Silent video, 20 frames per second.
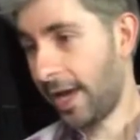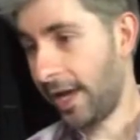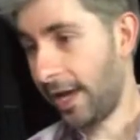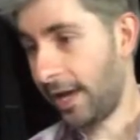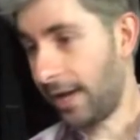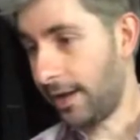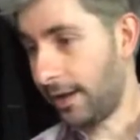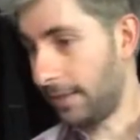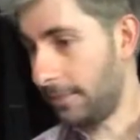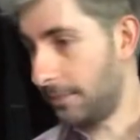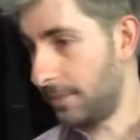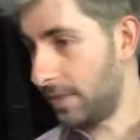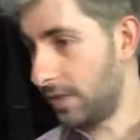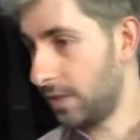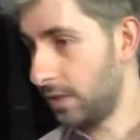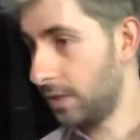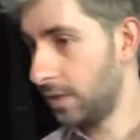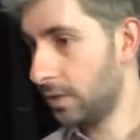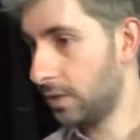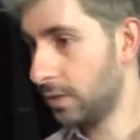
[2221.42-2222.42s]

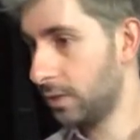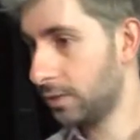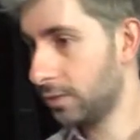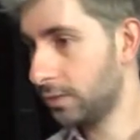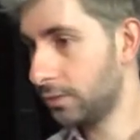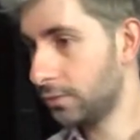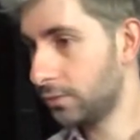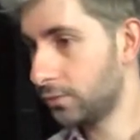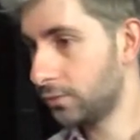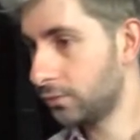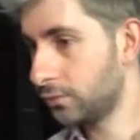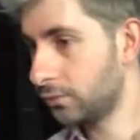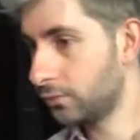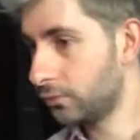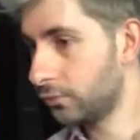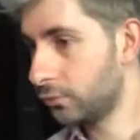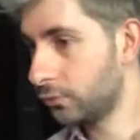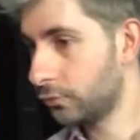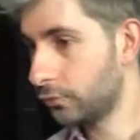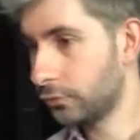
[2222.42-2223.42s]

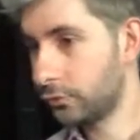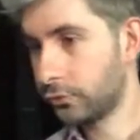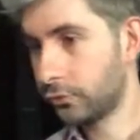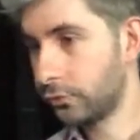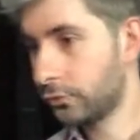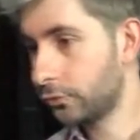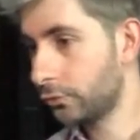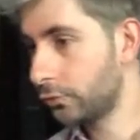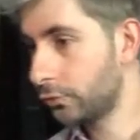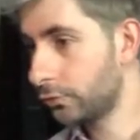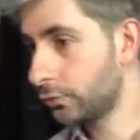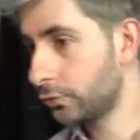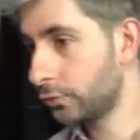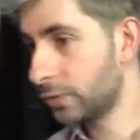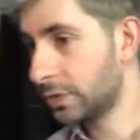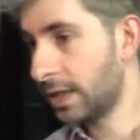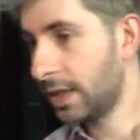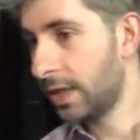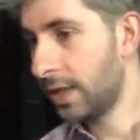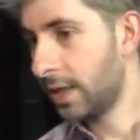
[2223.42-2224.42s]

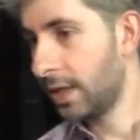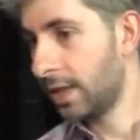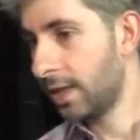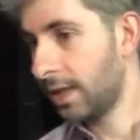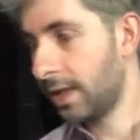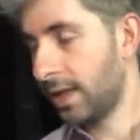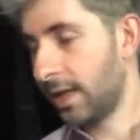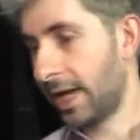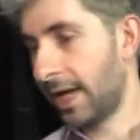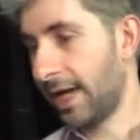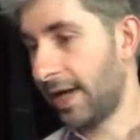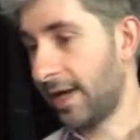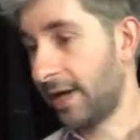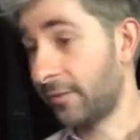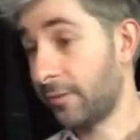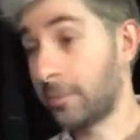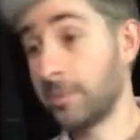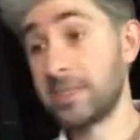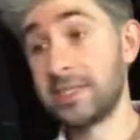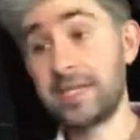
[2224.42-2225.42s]

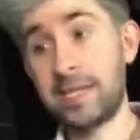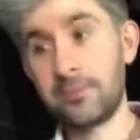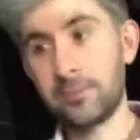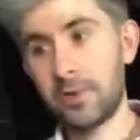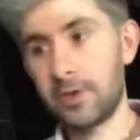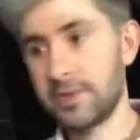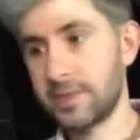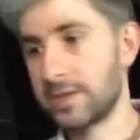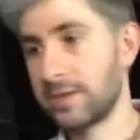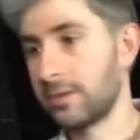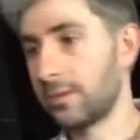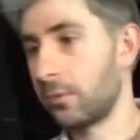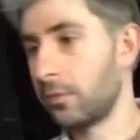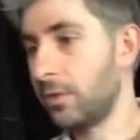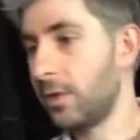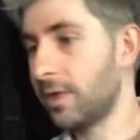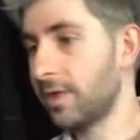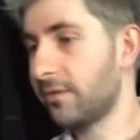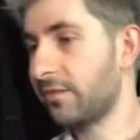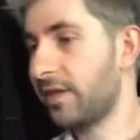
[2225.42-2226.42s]
From the same person,
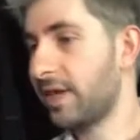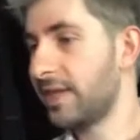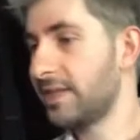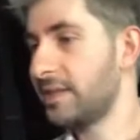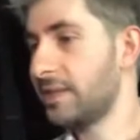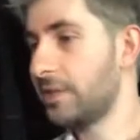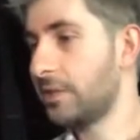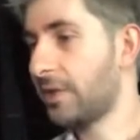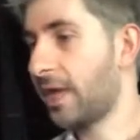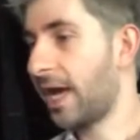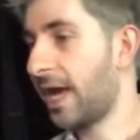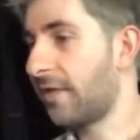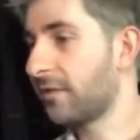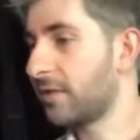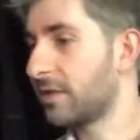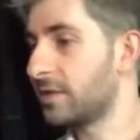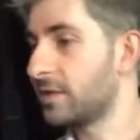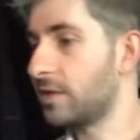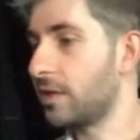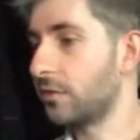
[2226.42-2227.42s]
what advice do you have
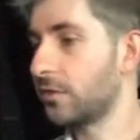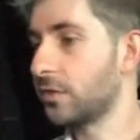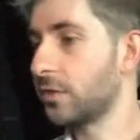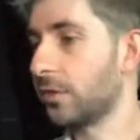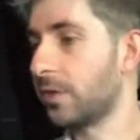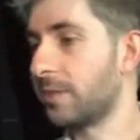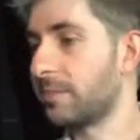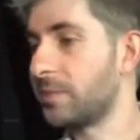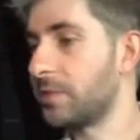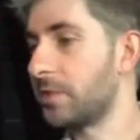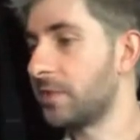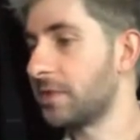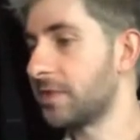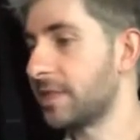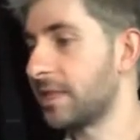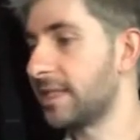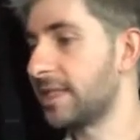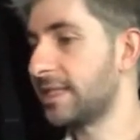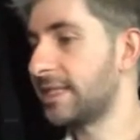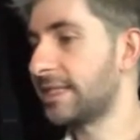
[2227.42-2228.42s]
conservatorium students
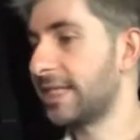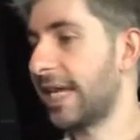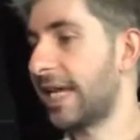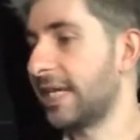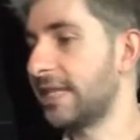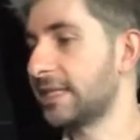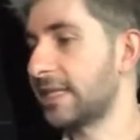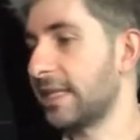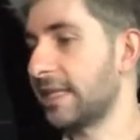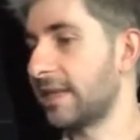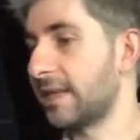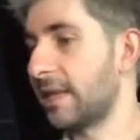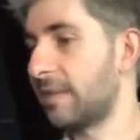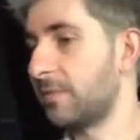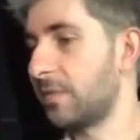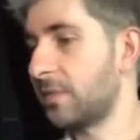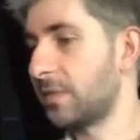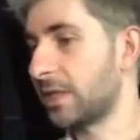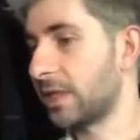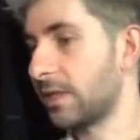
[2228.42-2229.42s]
at this stage in their
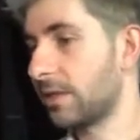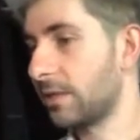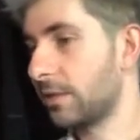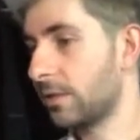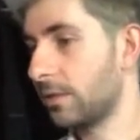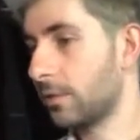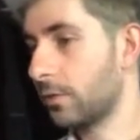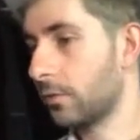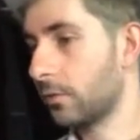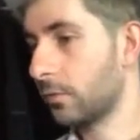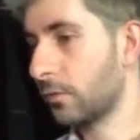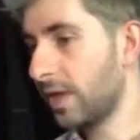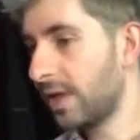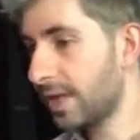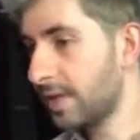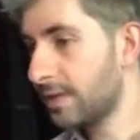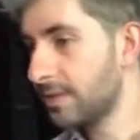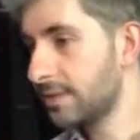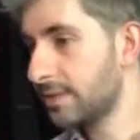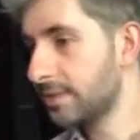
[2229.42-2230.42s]
music
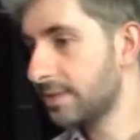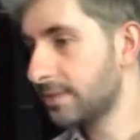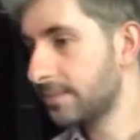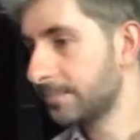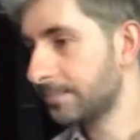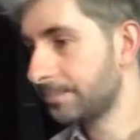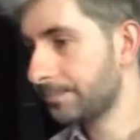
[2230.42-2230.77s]
careers?